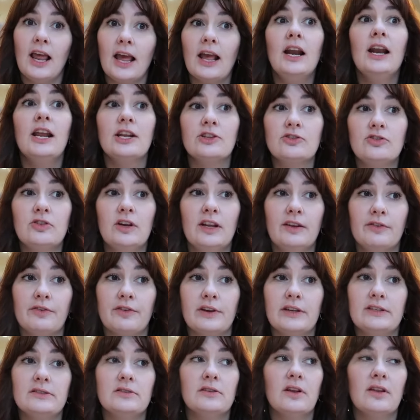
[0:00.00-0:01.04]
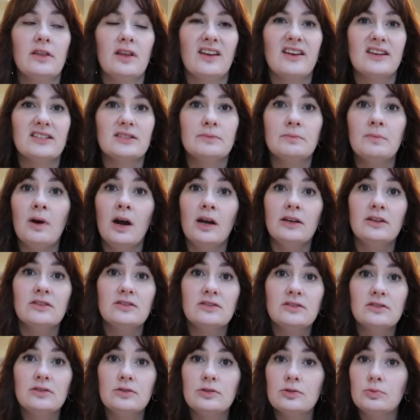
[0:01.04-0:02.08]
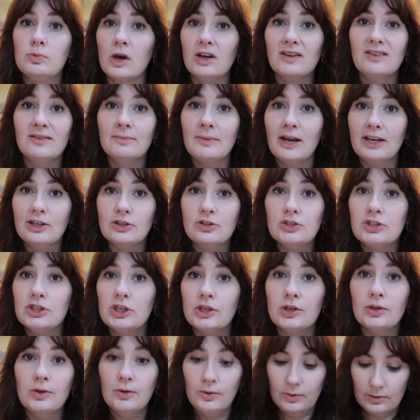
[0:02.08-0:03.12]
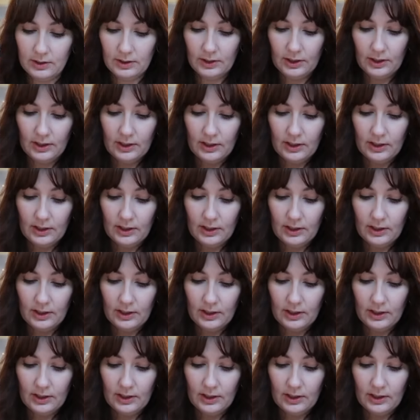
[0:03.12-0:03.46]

Like, literally freezing. I think it's -1, -2,